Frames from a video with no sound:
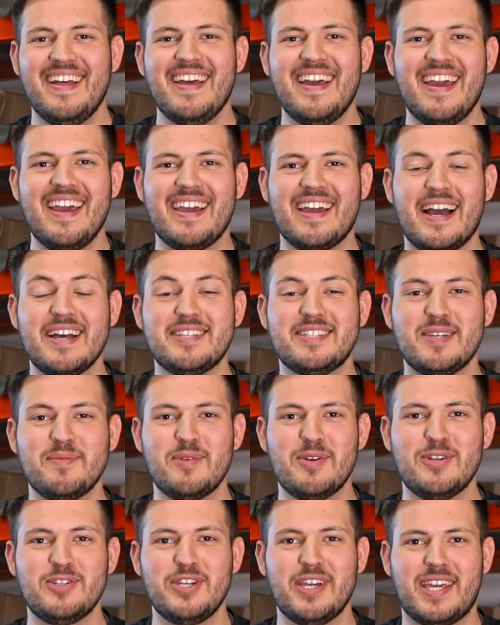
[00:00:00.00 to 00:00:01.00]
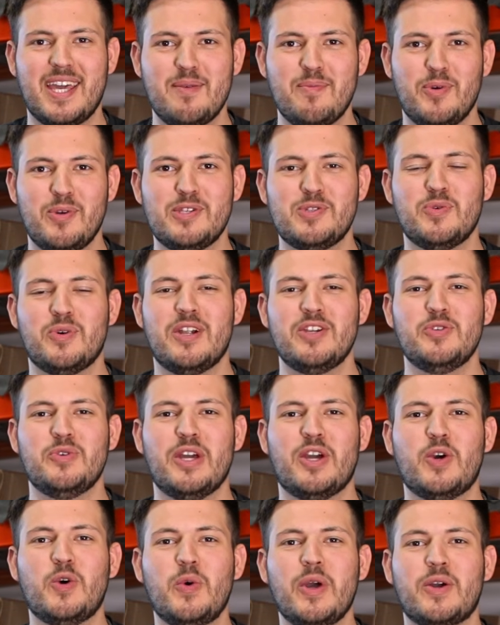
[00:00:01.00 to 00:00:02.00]
Hey guys, Tim here at JK Boots. I want to do
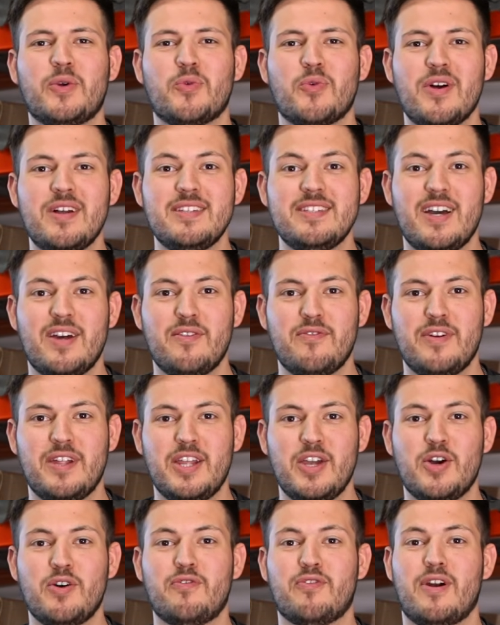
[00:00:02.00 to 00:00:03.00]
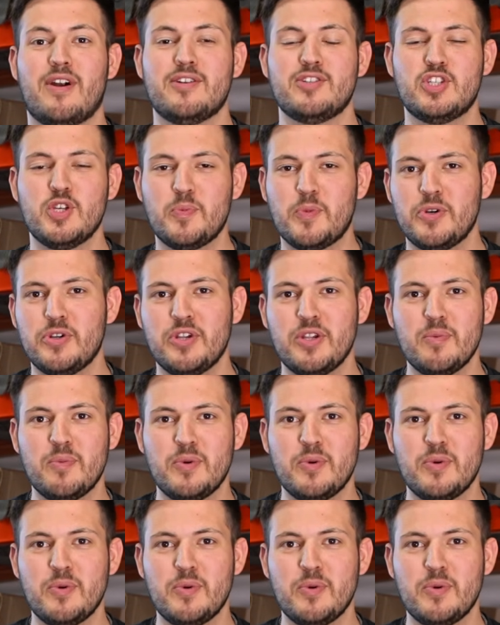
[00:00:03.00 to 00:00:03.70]
a quick rundown video for our Superduty